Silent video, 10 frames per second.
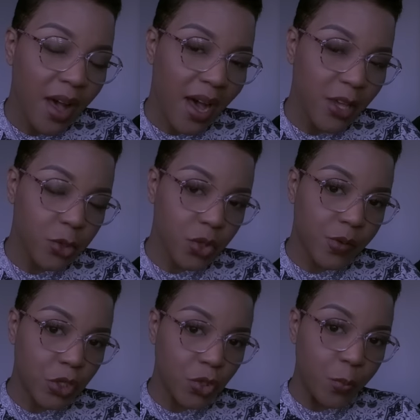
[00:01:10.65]
I use the
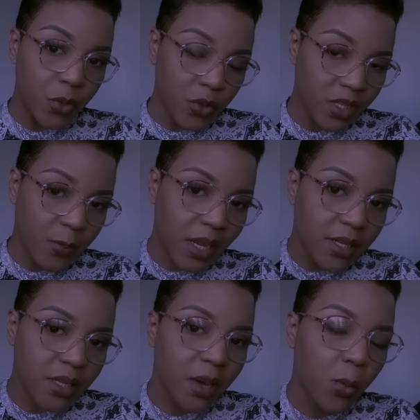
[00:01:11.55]
Original Beauty
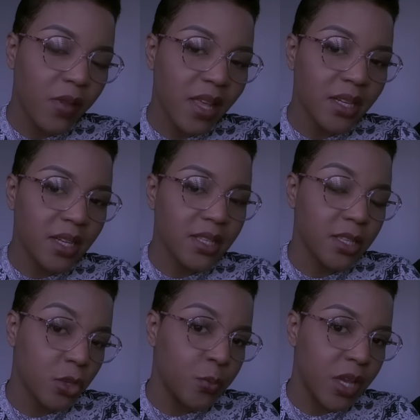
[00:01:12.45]
Blender, and what that does is